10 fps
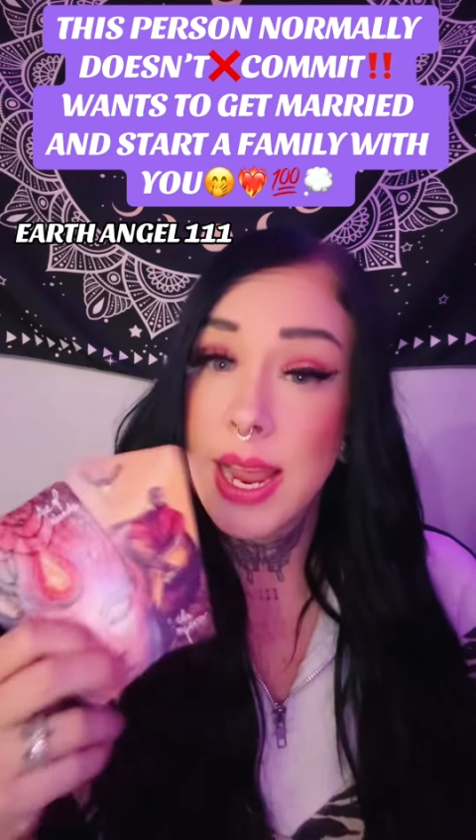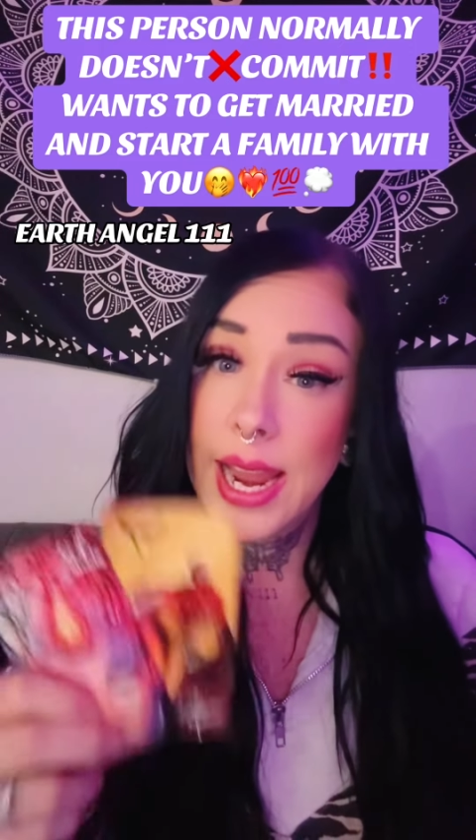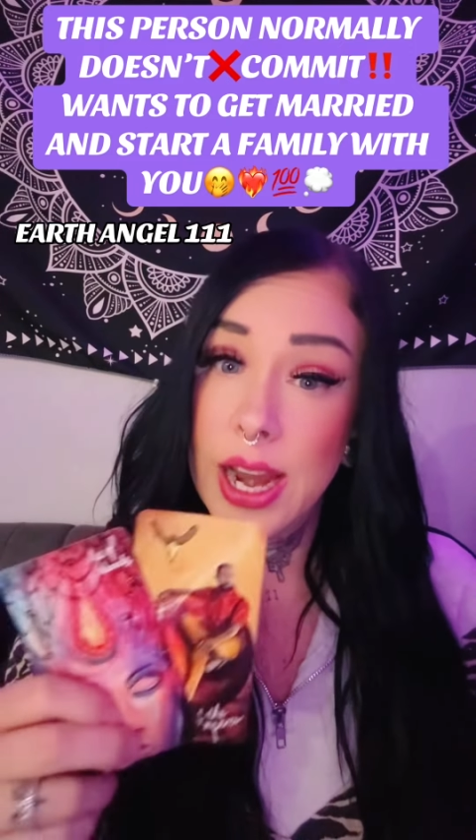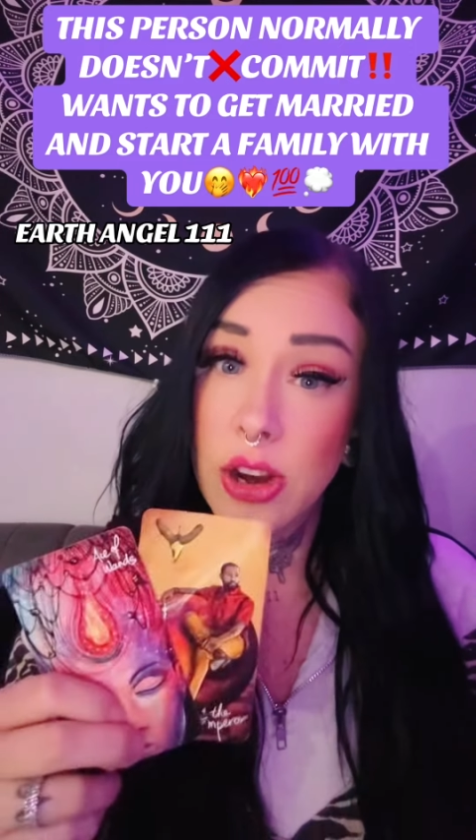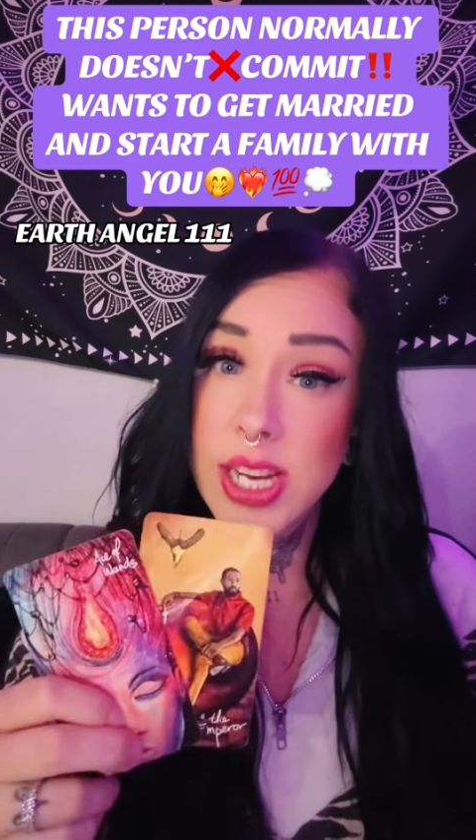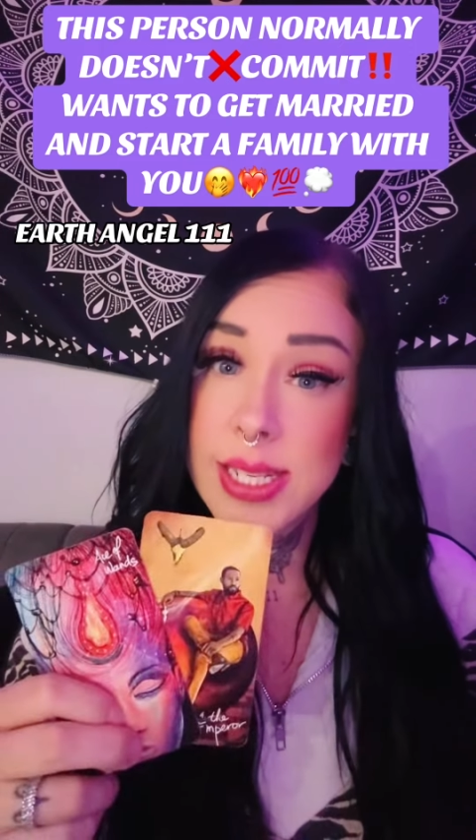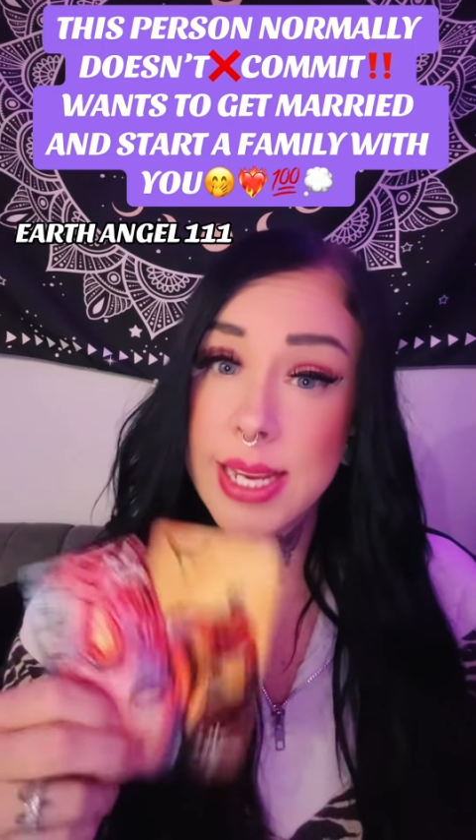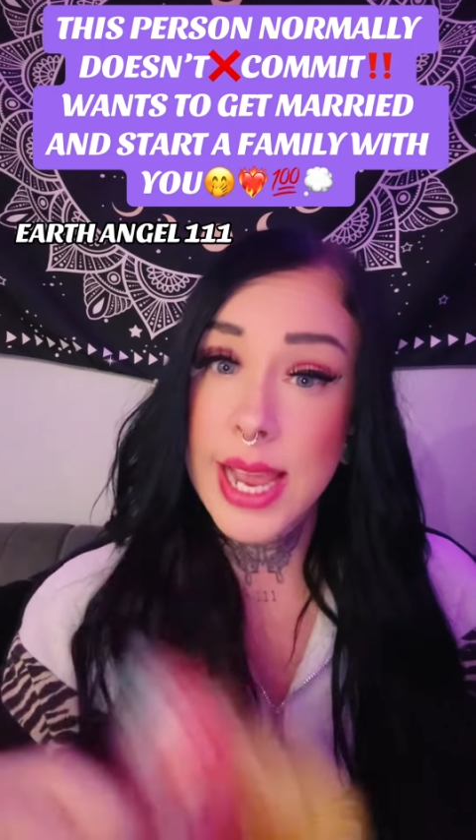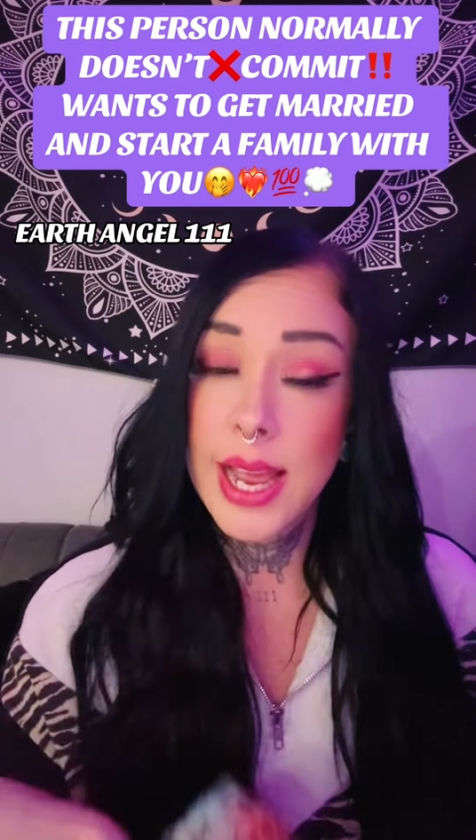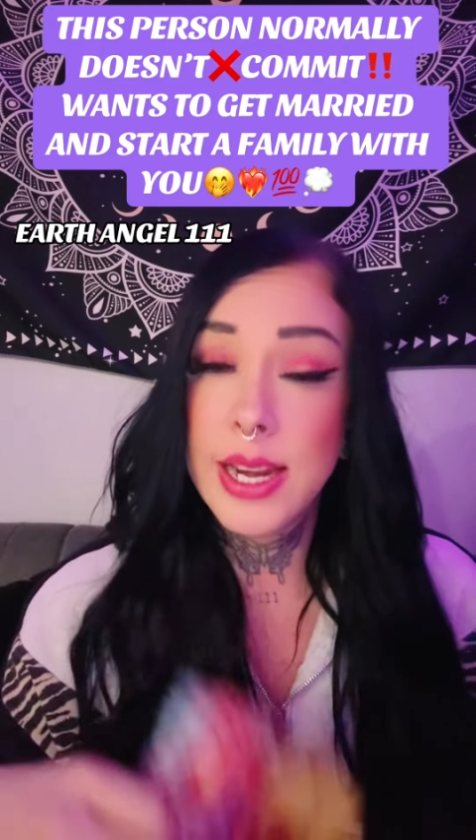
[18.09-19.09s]
Aries
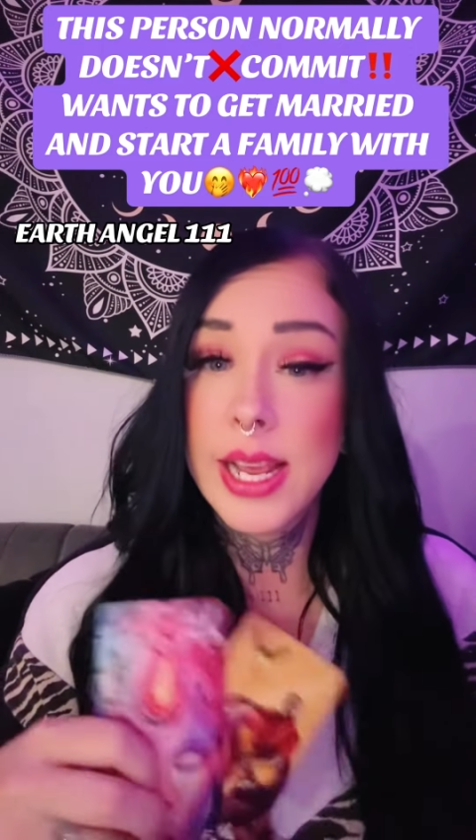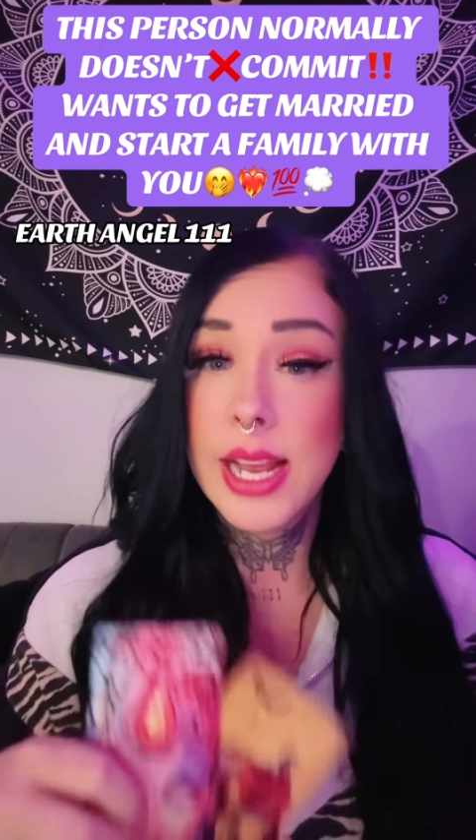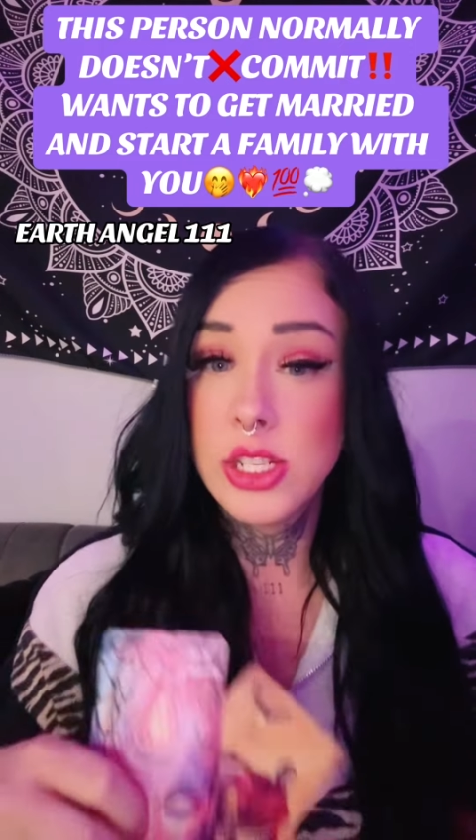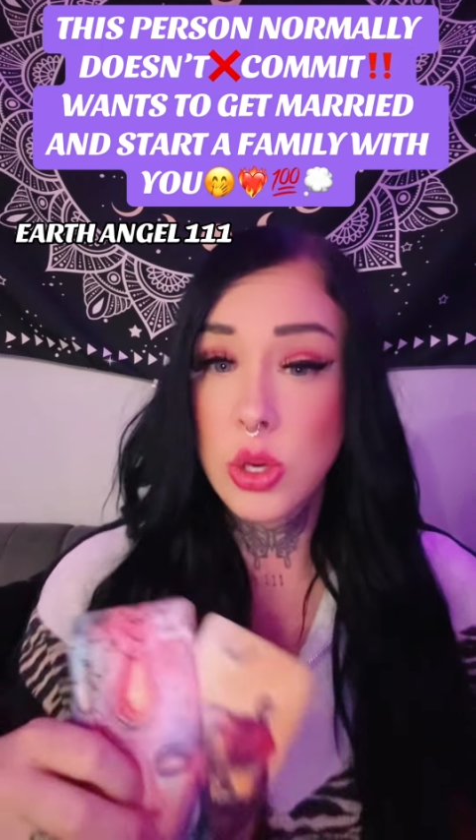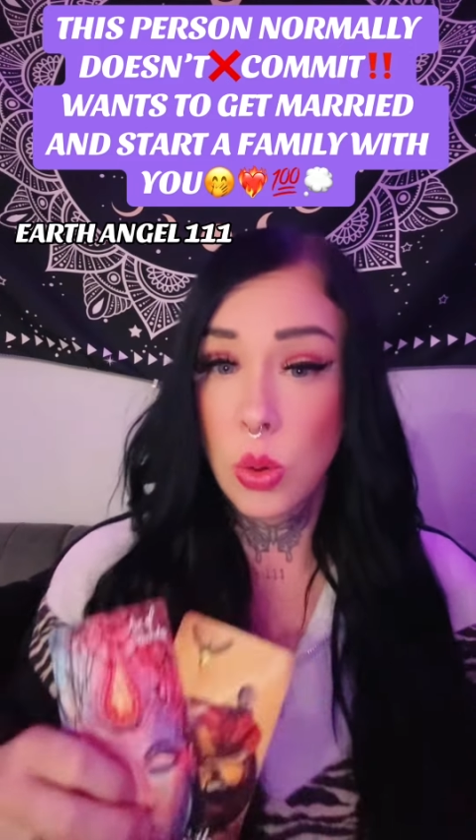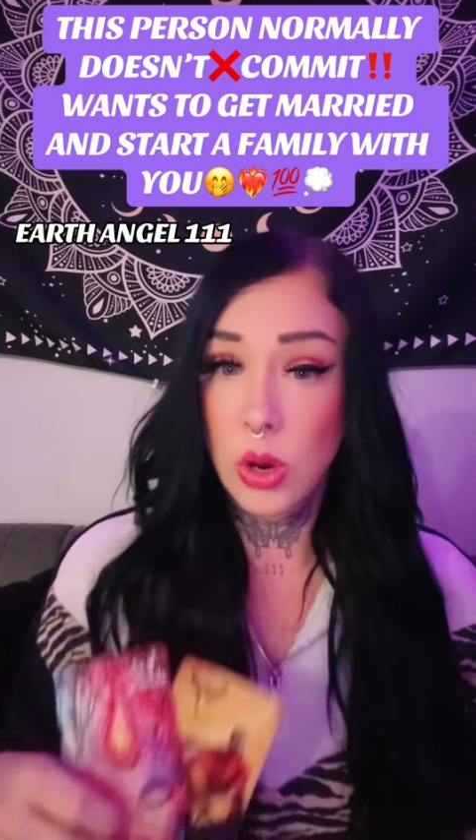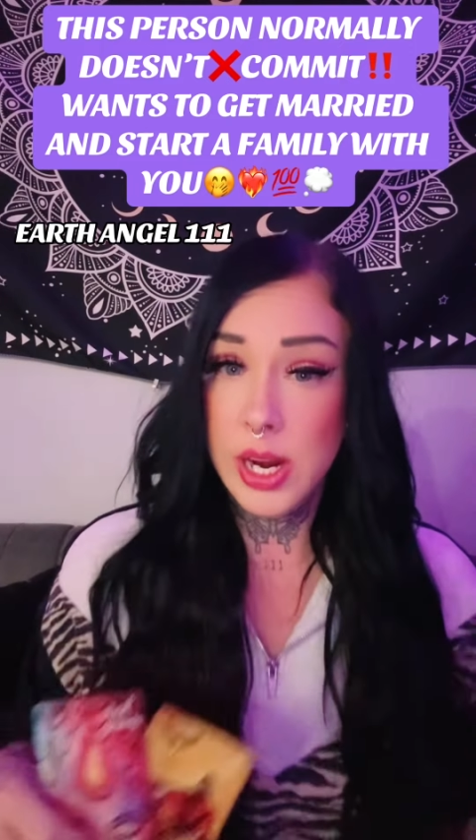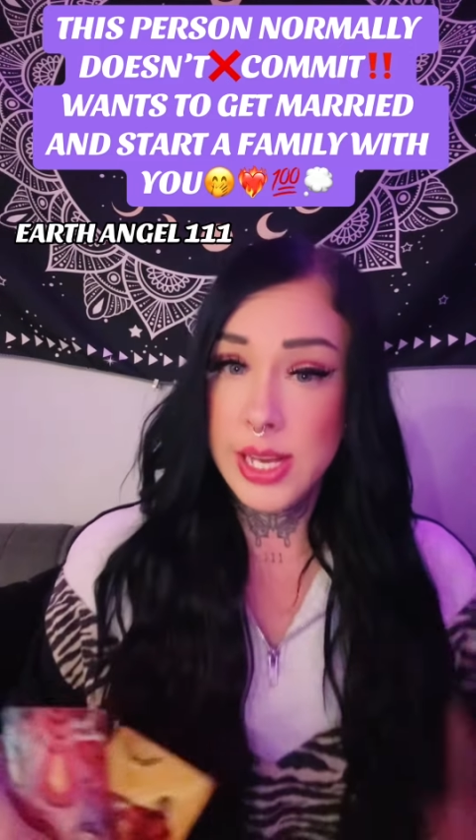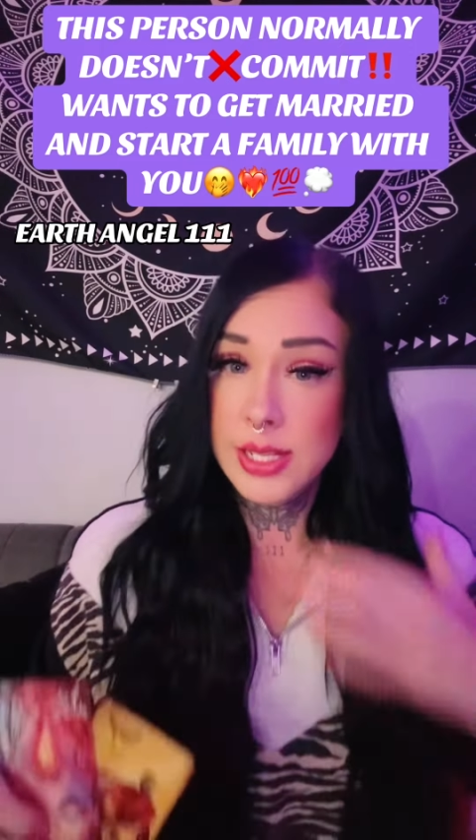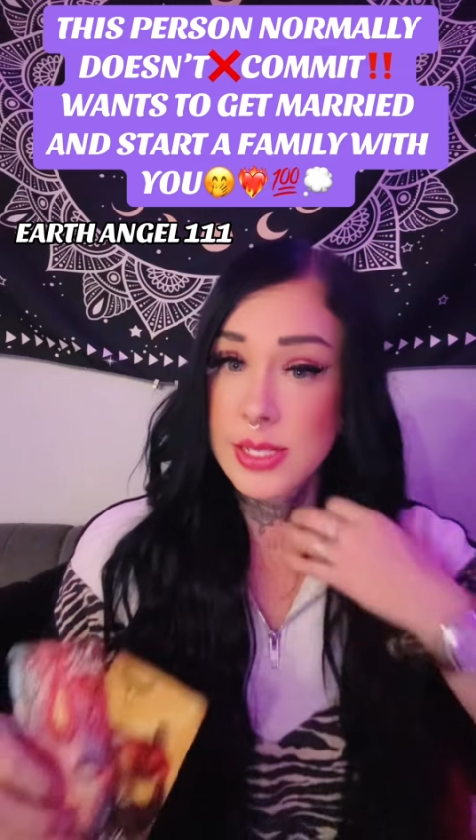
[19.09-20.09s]
again and
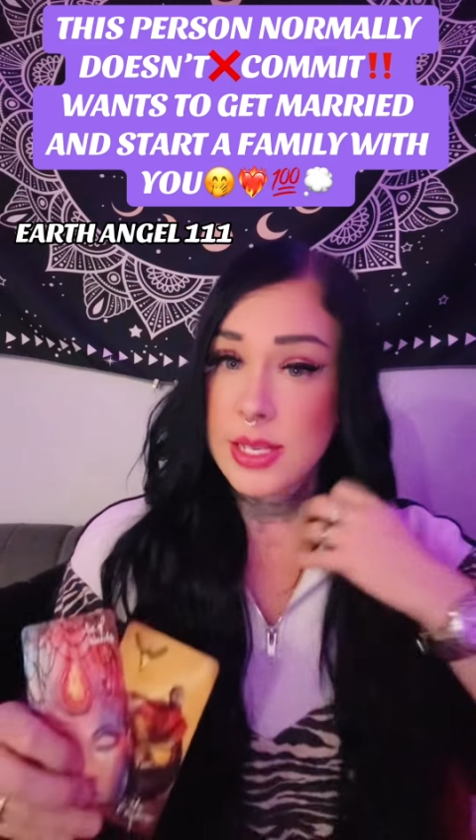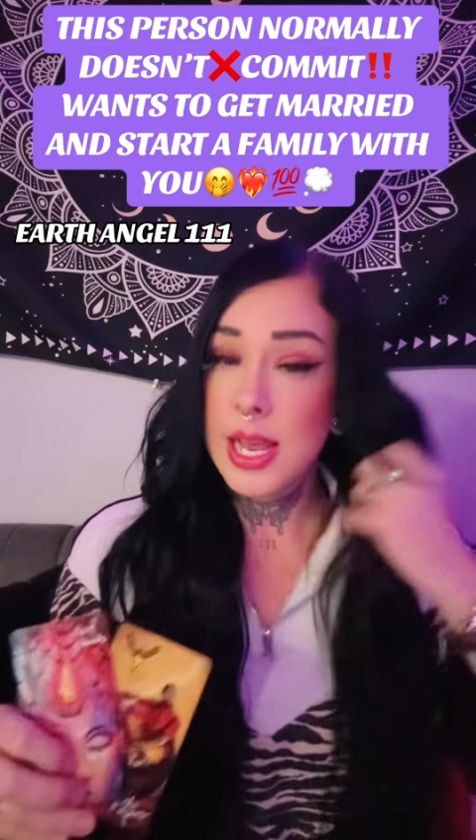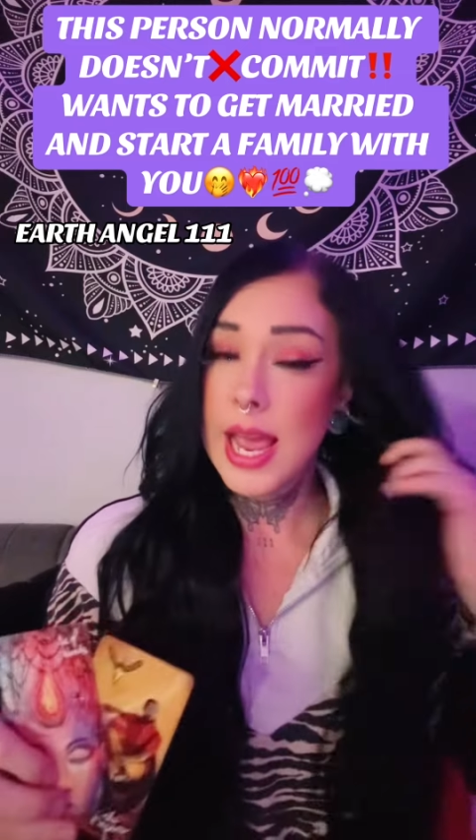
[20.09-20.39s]
Taurus.